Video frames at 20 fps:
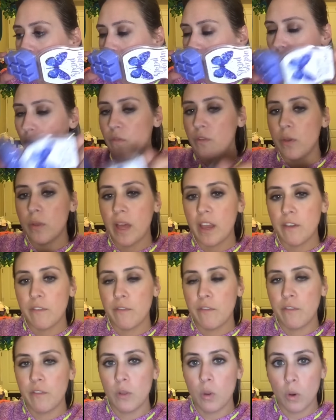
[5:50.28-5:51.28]
So if you like
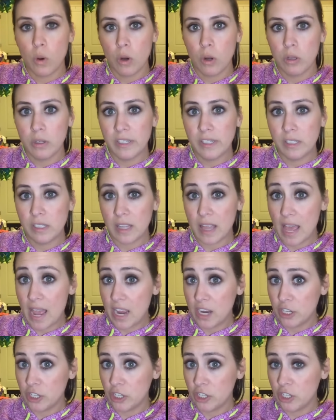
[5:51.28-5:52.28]
floral
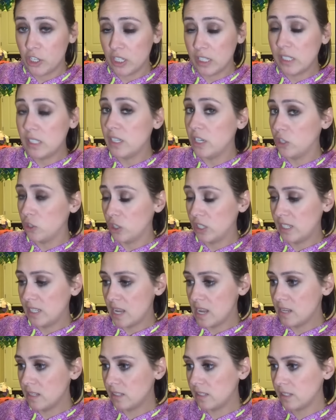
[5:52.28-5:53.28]
slash citrus
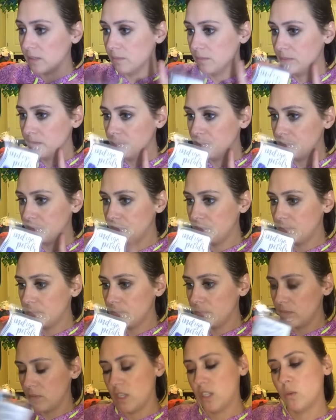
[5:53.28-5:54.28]
scents,
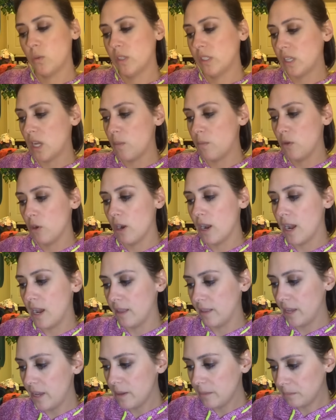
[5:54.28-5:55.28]
this one's up your
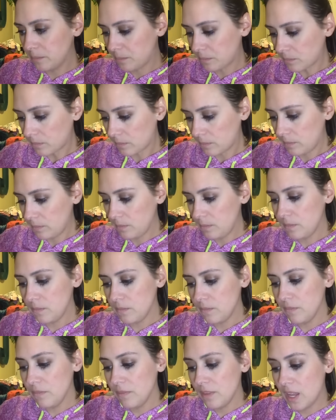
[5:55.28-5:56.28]
alley.
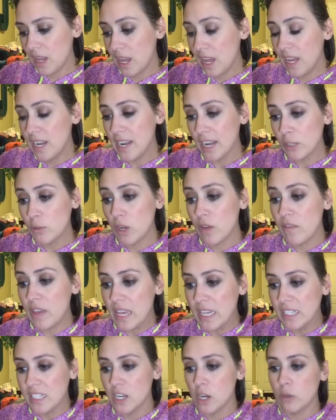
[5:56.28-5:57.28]
Next we have
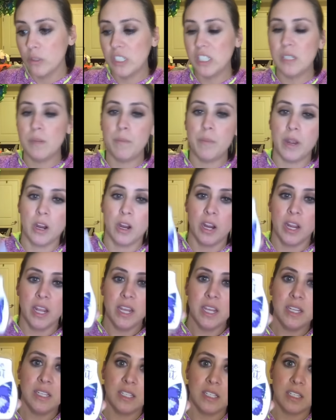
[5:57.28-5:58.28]
Indigo
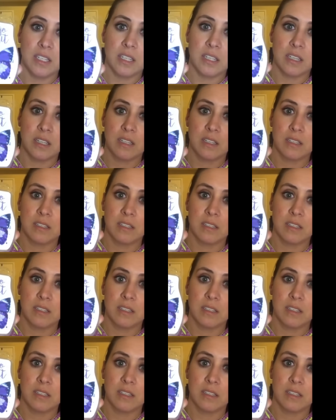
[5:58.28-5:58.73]
Spirit.